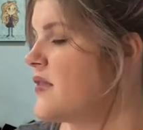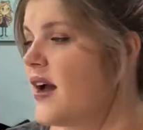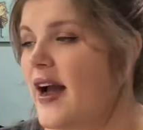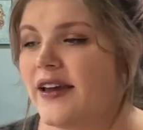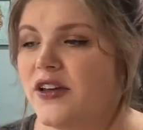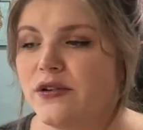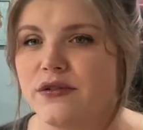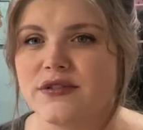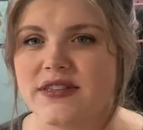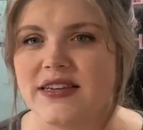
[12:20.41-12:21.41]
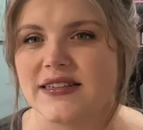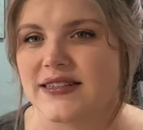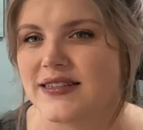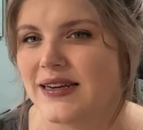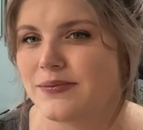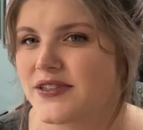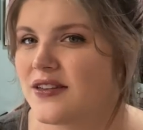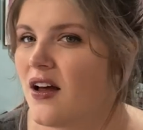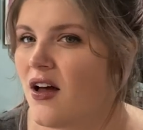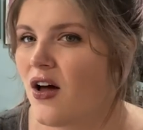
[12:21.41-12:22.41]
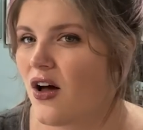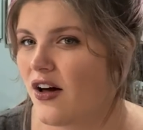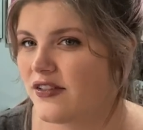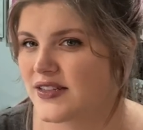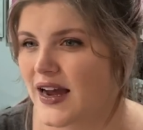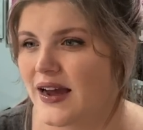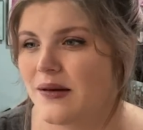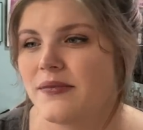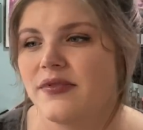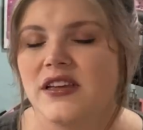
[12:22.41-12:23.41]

I use these snips all the time.